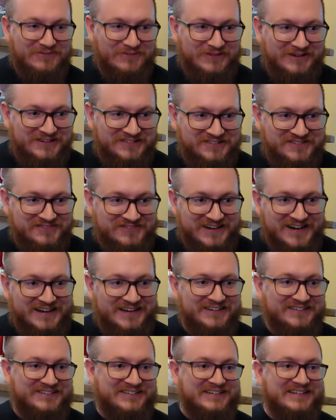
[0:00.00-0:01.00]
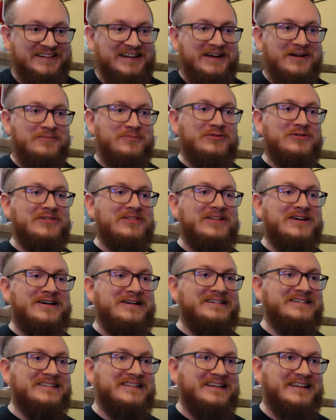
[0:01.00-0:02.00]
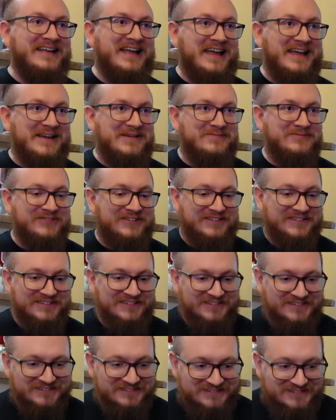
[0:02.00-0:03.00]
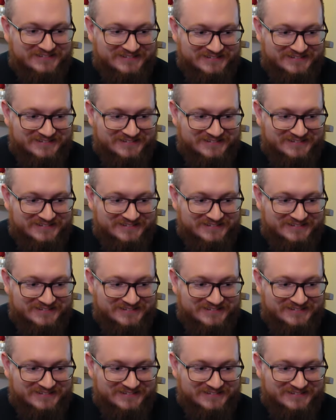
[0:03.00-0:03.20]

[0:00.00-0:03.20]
What a strategy. Prolong the game just to...